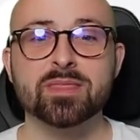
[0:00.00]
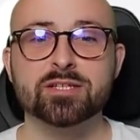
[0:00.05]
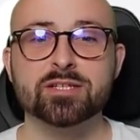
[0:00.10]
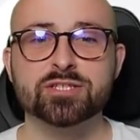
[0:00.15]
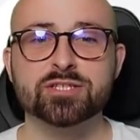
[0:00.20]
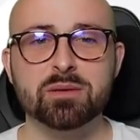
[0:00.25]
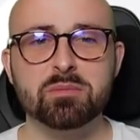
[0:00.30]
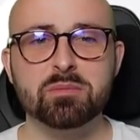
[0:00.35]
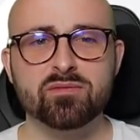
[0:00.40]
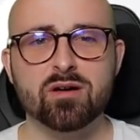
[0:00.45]

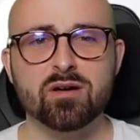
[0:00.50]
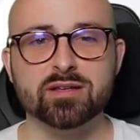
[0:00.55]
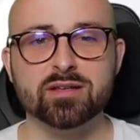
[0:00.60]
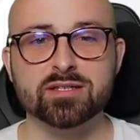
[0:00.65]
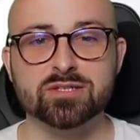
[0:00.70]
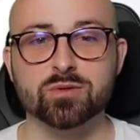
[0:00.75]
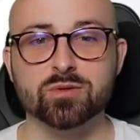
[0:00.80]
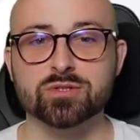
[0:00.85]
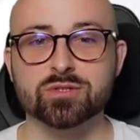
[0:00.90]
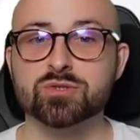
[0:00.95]
Jamie Vardy
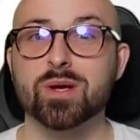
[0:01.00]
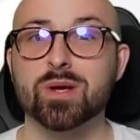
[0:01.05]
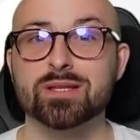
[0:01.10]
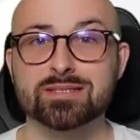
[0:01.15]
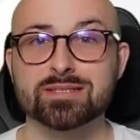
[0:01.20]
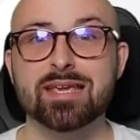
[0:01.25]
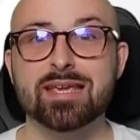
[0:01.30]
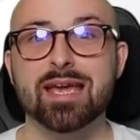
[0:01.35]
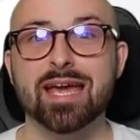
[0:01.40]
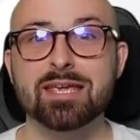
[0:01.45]
scored
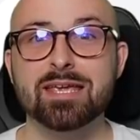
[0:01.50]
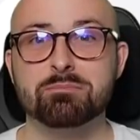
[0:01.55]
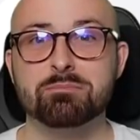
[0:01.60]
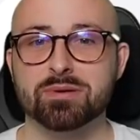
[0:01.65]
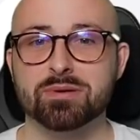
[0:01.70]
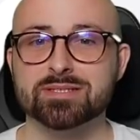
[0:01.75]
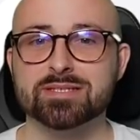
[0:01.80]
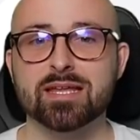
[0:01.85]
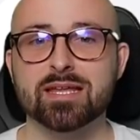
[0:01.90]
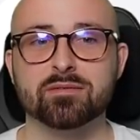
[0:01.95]

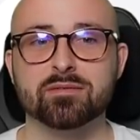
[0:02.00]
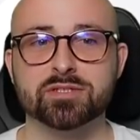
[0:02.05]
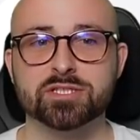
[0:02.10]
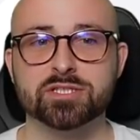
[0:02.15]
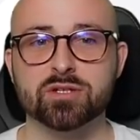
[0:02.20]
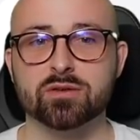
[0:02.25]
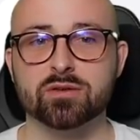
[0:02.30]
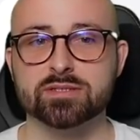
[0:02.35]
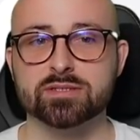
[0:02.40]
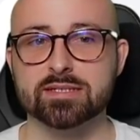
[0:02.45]
28% of
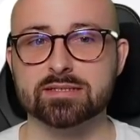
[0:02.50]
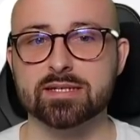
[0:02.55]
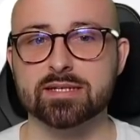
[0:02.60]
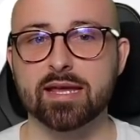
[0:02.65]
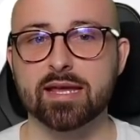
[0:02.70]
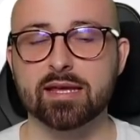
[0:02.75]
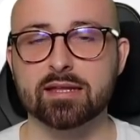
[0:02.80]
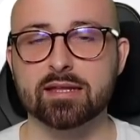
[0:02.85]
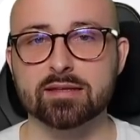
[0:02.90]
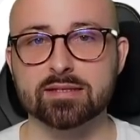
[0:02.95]
shots he has
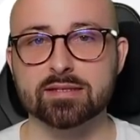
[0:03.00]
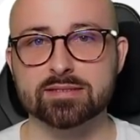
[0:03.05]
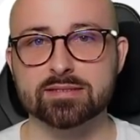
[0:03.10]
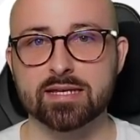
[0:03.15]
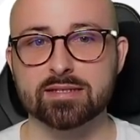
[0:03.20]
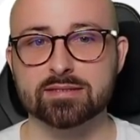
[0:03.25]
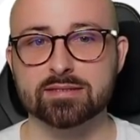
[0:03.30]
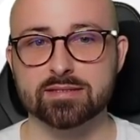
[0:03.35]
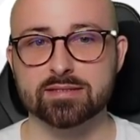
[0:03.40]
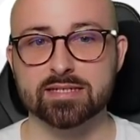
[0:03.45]
taken in this
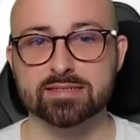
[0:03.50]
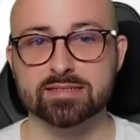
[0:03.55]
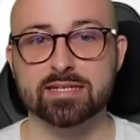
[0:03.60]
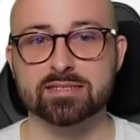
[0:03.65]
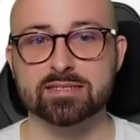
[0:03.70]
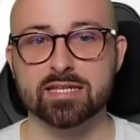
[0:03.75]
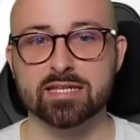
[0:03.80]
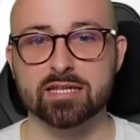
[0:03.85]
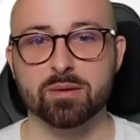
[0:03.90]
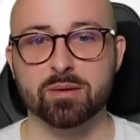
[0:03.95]

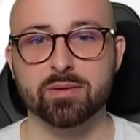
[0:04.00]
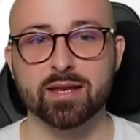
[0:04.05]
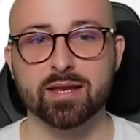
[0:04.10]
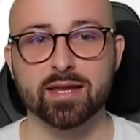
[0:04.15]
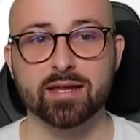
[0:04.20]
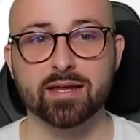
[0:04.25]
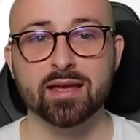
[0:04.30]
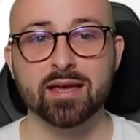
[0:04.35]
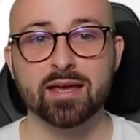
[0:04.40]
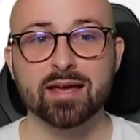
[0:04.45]
season in the Premier
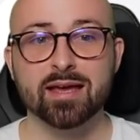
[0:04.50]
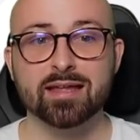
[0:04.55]
League.